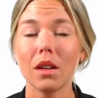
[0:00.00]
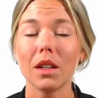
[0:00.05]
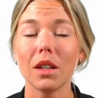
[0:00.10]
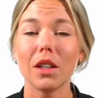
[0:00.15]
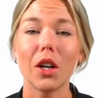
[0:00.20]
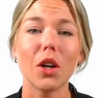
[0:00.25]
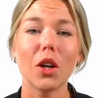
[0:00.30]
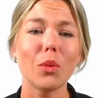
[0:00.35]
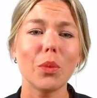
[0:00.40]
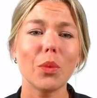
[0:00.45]

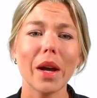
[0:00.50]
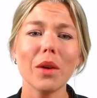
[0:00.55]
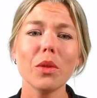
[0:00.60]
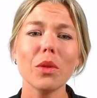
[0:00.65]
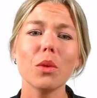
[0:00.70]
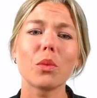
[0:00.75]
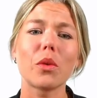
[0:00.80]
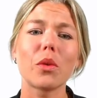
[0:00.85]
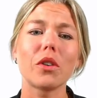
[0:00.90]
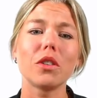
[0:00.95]
Around
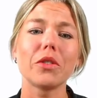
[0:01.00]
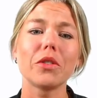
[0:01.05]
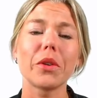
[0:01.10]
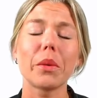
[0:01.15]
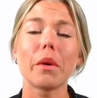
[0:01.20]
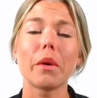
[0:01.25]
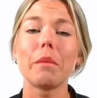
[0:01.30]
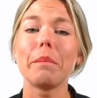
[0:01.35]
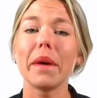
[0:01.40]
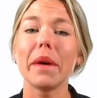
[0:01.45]
the world,
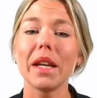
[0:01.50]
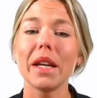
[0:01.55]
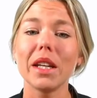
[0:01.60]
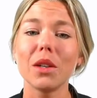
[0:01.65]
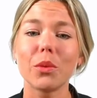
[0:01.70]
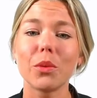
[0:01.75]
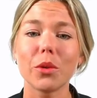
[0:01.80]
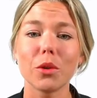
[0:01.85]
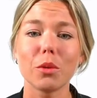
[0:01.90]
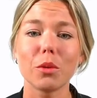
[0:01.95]
there are many
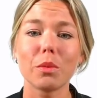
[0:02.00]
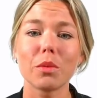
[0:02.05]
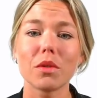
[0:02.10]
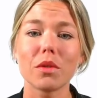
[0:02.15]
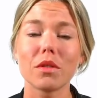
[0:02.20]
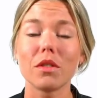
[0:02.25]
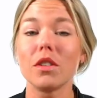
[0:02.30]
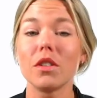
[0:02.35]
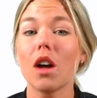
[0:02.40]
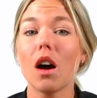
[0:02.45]

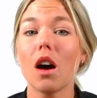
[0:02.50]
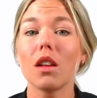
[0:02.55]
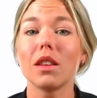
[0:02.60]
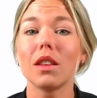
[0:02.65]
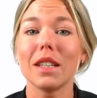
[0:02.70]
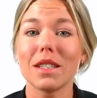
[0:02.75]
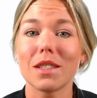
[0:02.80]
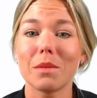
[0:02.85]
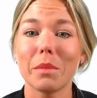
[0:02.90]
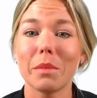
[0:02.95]
groups, not
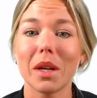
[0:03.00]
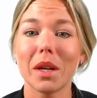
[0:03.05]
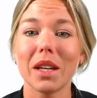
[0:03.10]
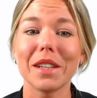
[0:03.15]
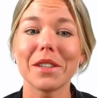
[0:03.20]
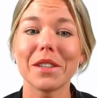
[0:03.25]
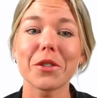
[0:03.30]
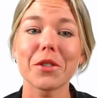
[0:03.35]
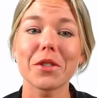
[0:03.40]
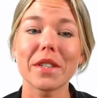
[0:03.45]
least many
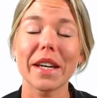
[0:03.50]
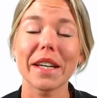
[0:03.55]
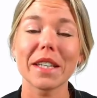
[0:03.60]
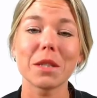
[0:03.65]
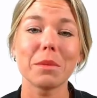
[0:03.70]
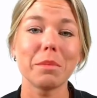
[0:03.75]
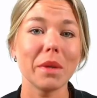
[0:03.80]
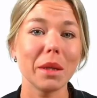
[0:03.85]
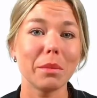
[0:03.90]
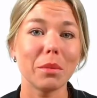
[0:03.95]

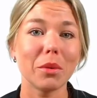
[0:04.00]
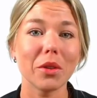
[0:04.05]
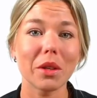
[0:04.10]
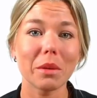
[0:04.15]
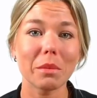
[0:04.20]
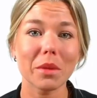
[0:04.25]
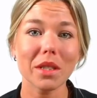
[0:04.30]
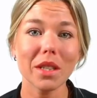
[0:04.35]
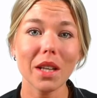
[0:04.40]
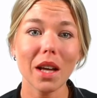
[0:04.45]
intersex people
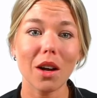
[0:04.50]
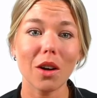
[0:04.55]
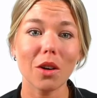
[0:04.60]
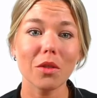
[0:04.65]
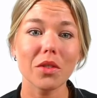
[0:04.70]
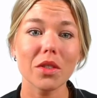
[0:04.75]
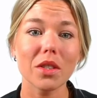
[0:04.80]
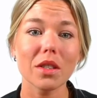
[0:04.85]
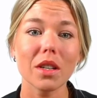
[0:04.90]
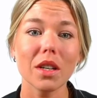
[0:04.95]

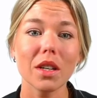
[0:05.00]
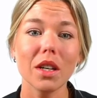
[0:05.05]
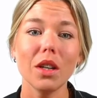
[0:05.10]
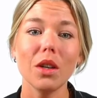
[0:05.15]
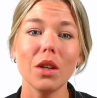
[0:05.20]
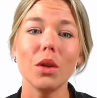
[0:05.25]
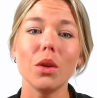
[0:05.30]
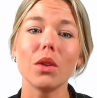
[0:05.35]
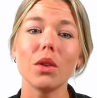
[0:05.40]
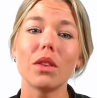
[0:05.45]
themselves,
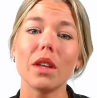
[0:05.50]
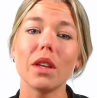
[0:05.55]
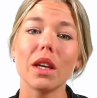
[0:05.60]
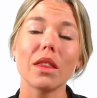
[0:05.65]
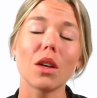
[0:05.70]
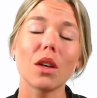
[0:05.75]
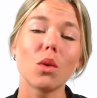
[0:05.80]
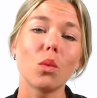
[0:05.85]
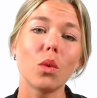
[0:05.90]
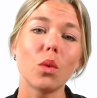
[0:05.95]
who think
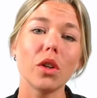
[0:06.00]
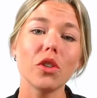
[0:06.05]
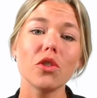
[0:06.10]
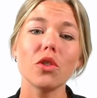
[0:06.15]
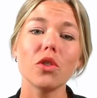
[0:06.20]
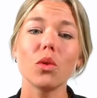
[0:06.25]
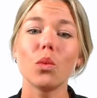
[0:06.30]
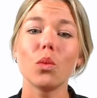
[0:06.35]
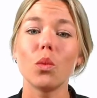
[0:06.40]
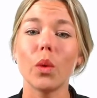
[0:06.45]
that one
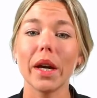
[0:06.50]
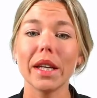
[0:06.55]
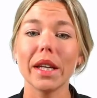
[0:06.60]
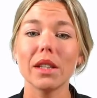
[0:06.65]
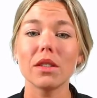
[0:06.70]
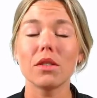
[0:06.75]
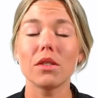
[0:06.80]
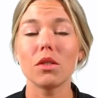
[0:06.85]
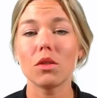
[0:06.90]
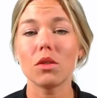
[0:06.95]
should wait
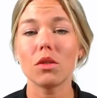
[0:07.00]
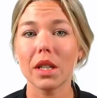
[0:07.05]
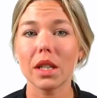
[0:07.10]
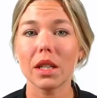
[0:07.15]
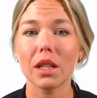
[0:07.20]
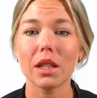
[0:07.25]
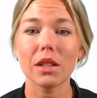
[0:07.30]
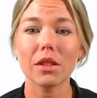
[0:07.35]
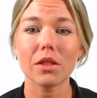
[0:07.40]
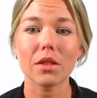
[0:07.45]
to
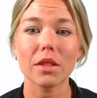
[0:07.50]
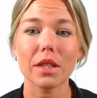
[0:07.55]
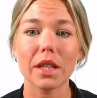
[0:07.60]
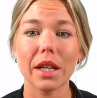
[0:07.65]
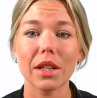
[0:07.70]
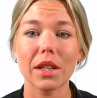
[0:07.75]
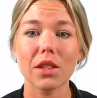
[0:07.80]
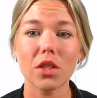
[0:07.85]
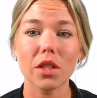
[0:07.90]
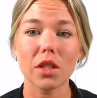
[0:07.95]
treat
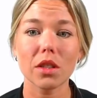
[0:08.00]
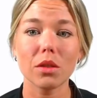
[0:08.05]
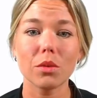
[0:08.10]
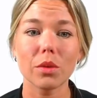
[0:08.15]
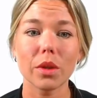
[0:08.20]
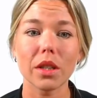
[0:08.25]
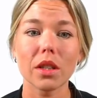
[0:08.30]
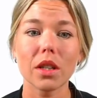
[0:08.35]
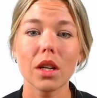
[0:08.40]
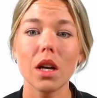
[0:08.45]
intersex
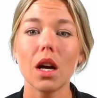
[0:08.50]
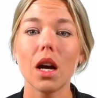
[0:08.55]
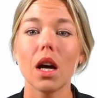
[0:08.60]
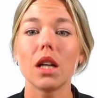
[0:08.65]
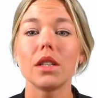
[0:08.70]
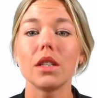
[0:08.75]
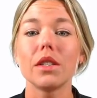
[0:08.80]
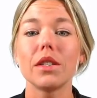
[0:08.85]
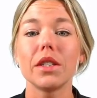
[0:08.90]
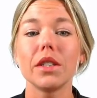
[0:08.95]
children
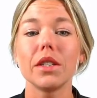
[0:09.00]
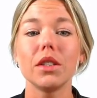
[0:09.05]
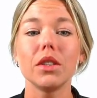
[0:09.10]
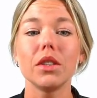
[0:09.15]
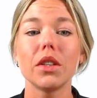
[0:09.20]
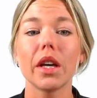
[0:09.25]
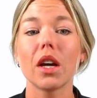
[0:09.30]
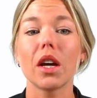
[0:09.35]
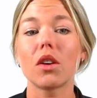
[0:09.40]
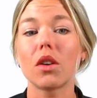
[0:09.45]
until
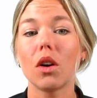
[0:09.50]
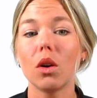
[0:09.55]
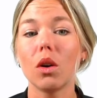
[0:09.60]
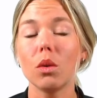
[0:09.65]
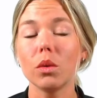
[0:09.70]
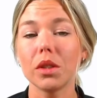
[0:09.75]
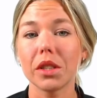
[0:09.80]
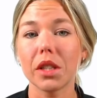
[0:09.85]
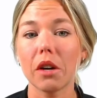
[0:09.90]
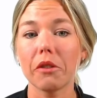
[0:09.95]
they are
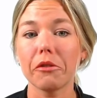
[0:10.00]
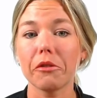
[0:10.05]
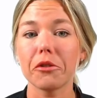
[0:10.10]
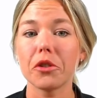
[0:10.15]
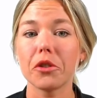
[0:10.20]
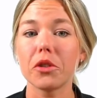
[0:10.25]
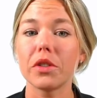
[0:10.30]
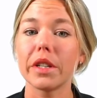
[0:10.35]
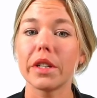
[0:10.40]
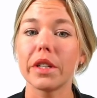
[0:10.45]
old enough
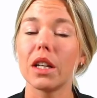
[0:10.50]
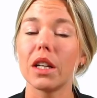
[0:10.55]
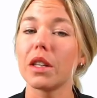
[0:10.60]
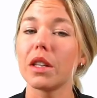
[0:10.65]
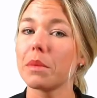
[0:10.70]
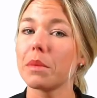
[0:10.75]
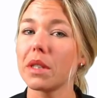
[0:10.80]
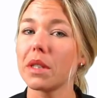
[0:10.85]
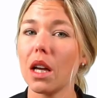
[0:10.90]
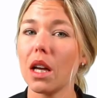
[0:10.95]
to tell
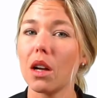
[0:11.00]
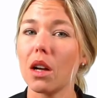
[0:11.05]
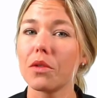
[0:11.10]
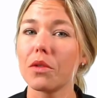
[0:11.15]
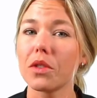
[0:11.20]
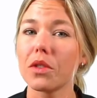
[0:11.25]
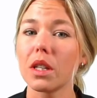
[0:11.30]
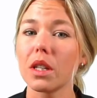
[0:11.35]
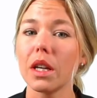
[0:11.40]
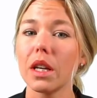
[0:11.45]

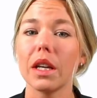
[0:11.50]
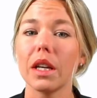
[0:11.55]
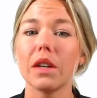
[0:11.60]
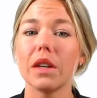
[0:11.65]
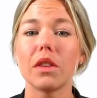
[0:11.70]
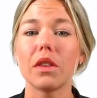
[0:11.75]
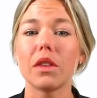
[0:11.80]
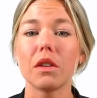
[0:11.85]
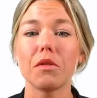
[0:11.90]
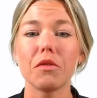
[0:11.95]
themselves
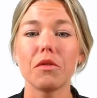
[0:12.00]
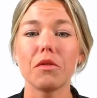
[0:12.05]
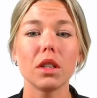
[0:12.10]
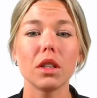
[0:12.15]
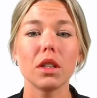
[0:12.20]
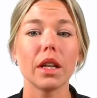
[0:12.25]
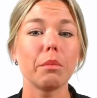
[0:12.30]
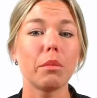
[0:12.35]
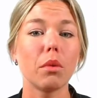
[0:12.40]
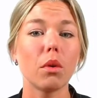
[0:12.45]
if they feel
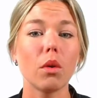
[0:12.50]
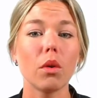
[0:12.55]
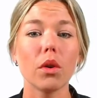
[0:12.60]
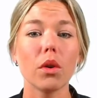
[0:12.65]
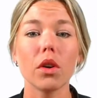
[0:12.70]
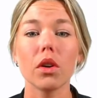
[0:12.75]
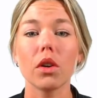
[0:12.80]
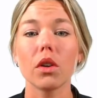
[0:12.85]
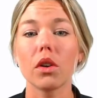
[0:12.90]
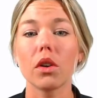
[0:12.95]
like
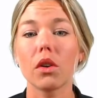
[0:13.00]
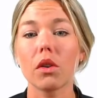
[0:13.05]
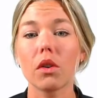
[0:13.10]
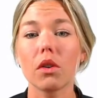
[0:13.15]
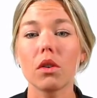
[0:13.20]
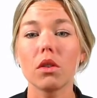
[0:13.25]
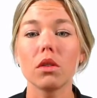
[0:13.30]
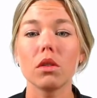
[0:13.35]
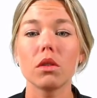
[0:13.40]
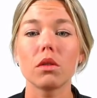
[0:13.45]
boy,
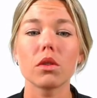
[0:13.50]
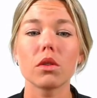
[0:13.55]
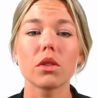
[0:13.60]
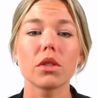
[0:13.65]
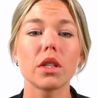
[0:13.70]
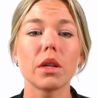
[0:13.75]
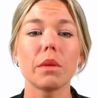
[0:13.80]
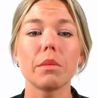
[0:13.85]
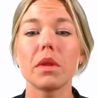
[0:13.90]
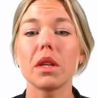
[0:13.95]
girl, or
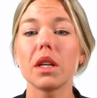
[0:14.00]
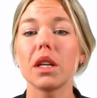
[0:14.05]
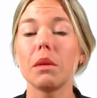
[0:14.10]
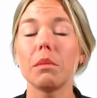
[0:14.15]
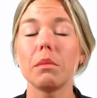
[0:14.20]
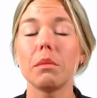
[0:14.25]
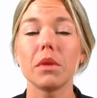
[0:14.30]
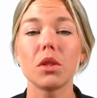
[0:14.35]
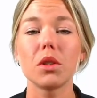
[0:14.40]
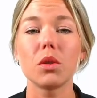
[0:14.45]
something
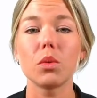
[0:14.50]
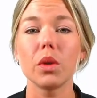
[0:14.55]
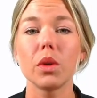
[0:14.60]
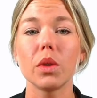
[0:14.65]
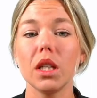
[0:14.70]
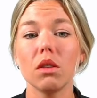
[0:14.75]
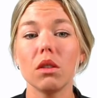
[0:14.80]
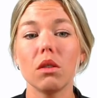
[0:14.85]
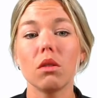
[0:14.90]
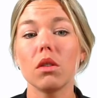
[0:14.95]
in
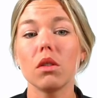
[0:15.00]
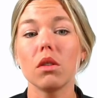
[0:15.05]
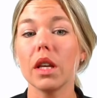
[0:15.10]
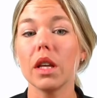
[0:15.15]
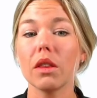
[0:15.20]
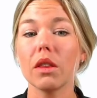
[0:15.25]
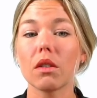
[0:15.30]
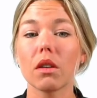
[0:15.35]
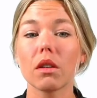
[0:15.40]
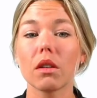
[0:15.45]
between or
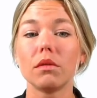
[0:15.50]
neither,